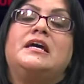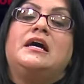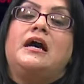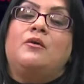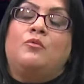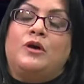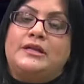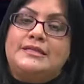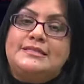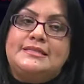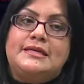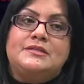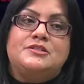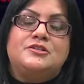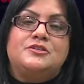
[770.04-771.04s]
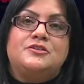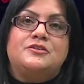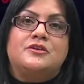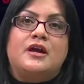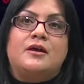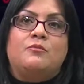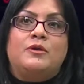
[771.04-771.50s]
I want a
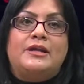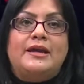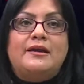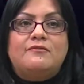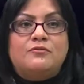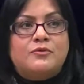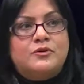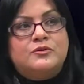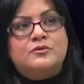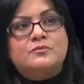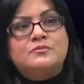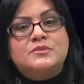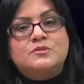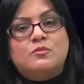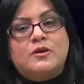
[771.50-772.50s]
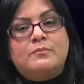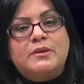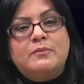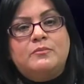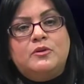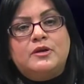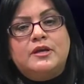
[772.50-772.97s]
center. I want to have rooms where
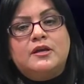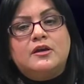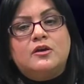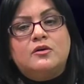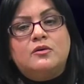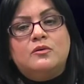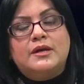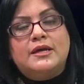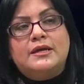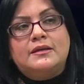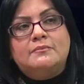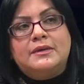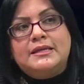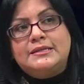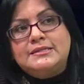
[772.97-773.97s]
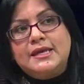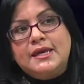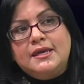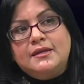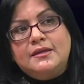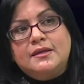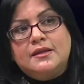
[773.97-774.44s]
people can go and
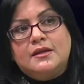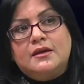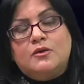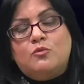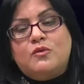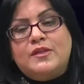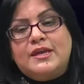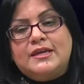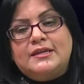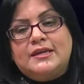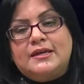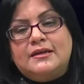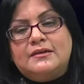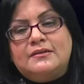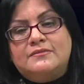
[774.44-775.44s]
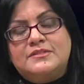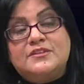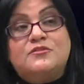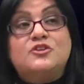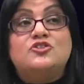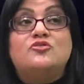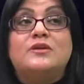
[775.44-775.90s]
meditate, where they can have
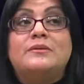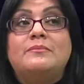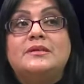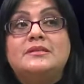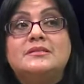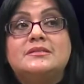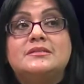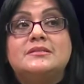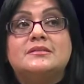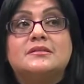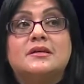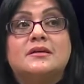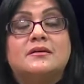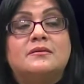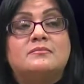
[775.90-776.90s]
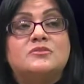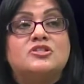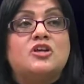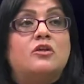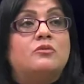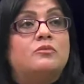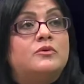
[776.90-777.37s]
different treatments,
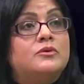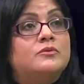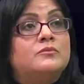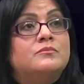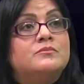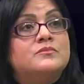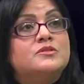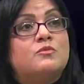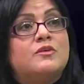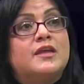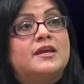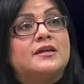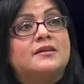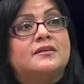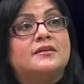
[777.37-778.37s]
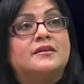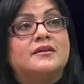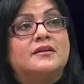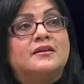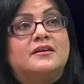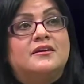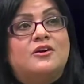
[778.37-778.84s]
salt rooms where they can
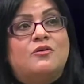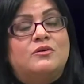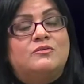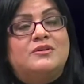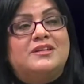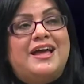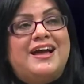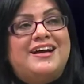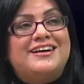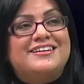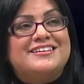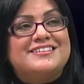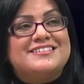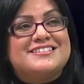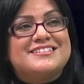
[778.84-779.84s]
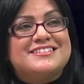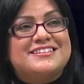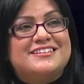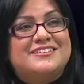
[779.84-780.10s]
go and relax,